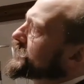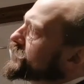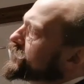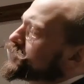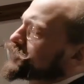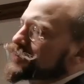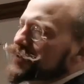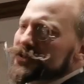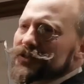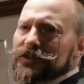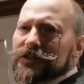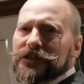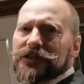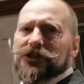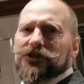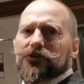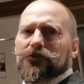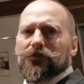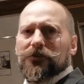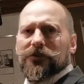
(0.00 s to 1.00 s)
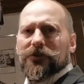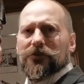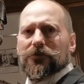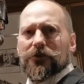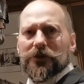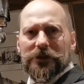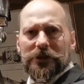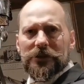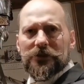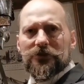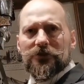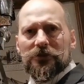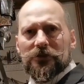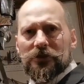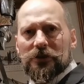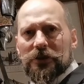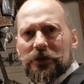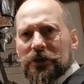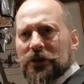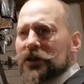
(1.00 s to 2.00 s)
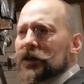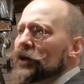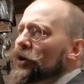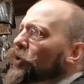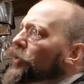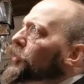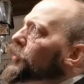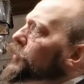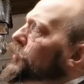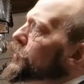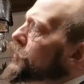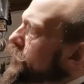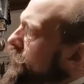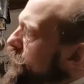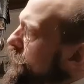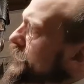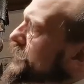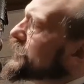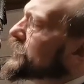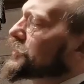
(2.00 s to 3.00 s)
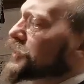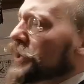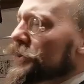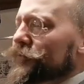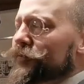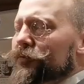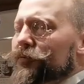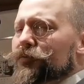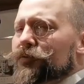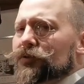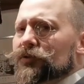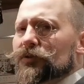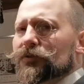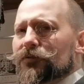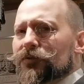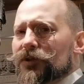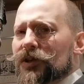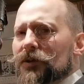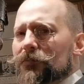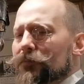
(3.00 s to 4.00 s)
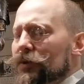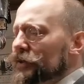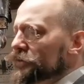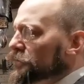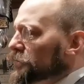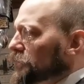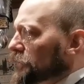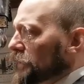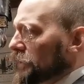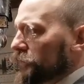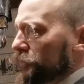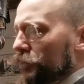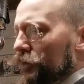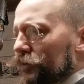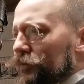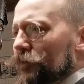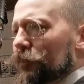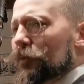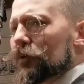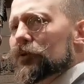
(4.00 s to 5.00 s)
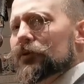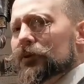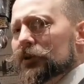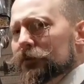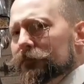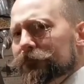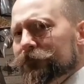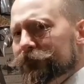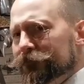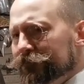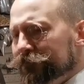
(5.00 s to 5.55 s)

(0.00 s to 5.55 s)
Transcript: that a horse has an issue with a crenette, or with a chafron for that matter, than with the barding.